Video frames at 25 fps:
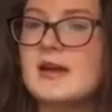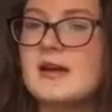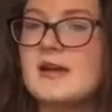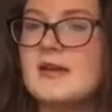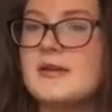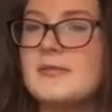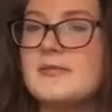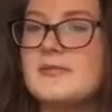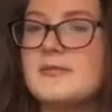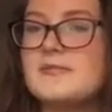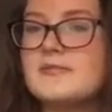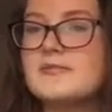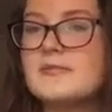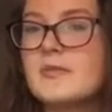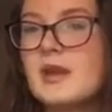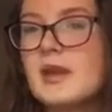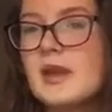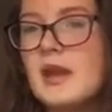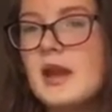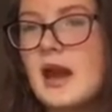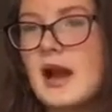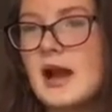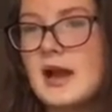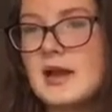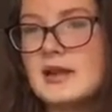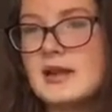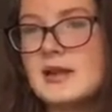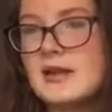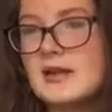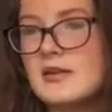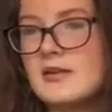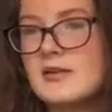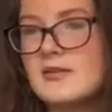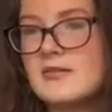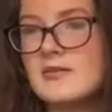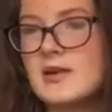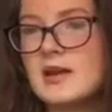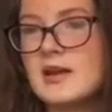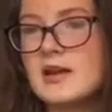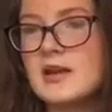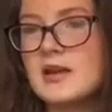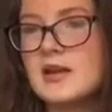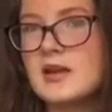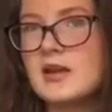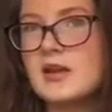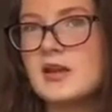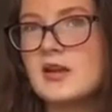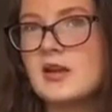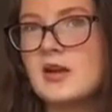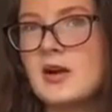I don't know if my
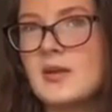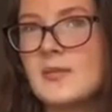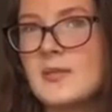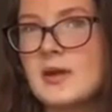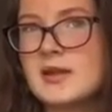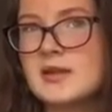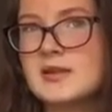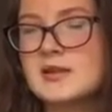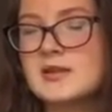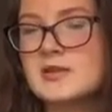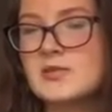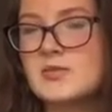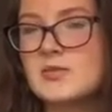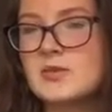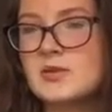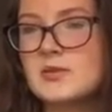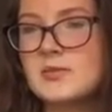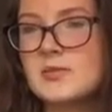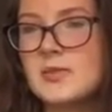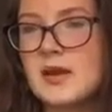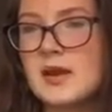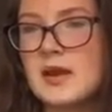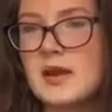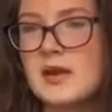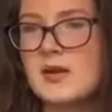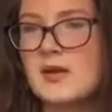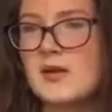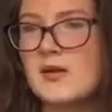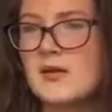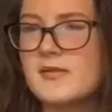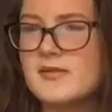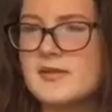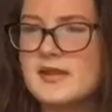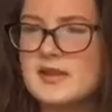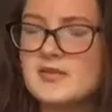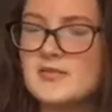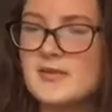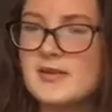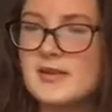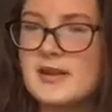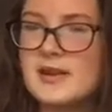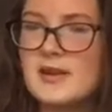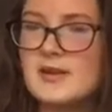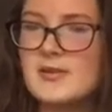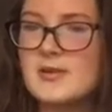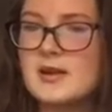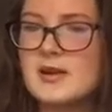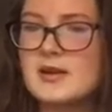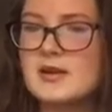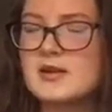comments will be on this
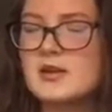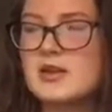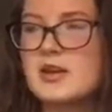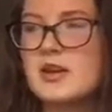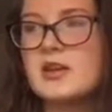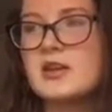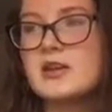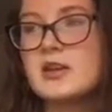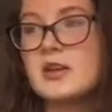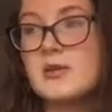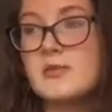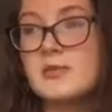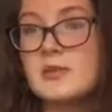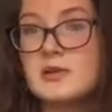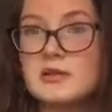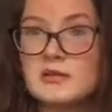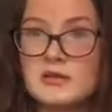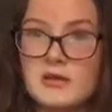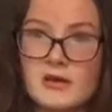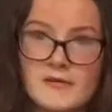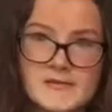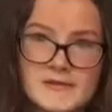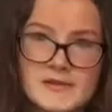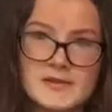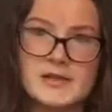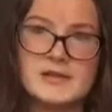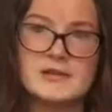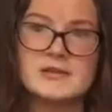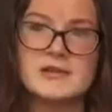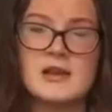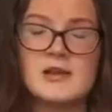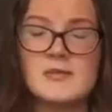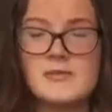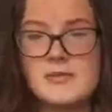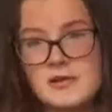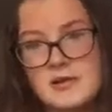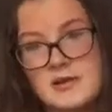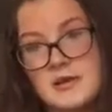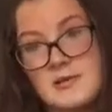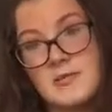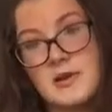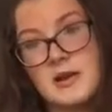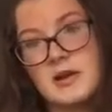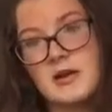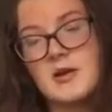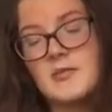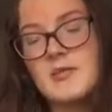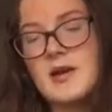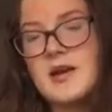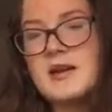video because YouTube loves disabling my
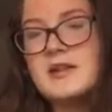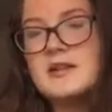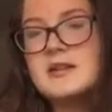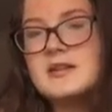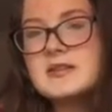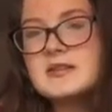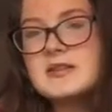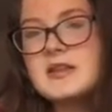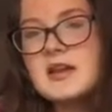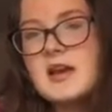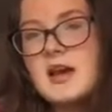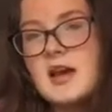comments.